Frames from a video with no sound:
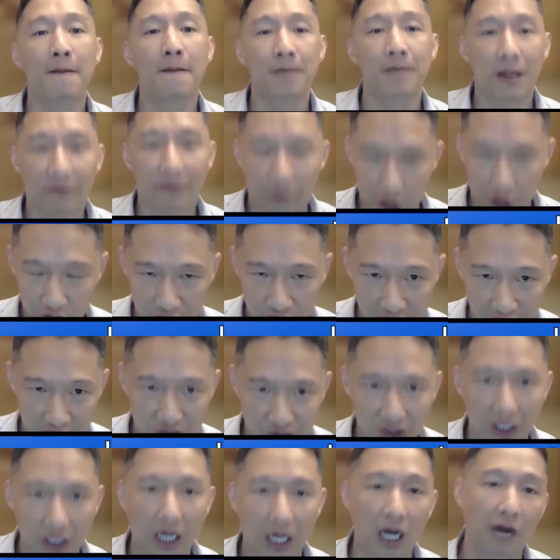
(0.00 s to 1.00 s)

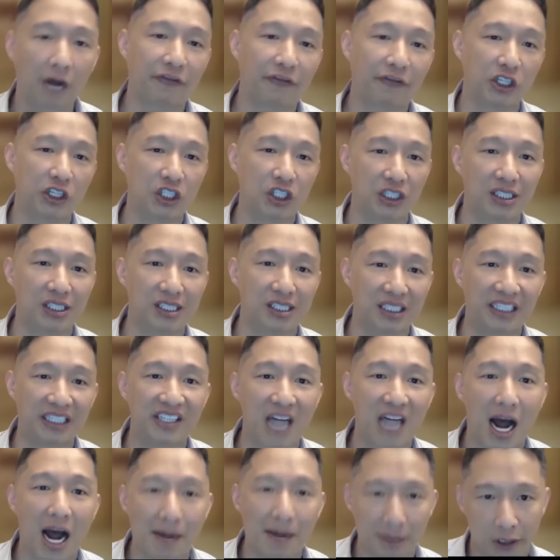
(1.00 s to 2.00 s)
versus the
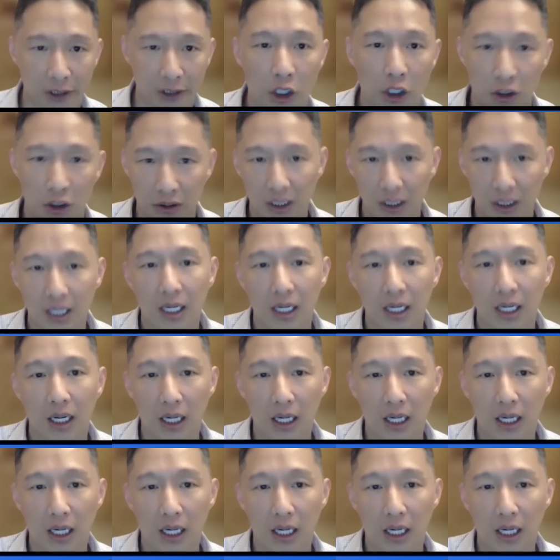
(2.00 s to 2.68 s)
nominal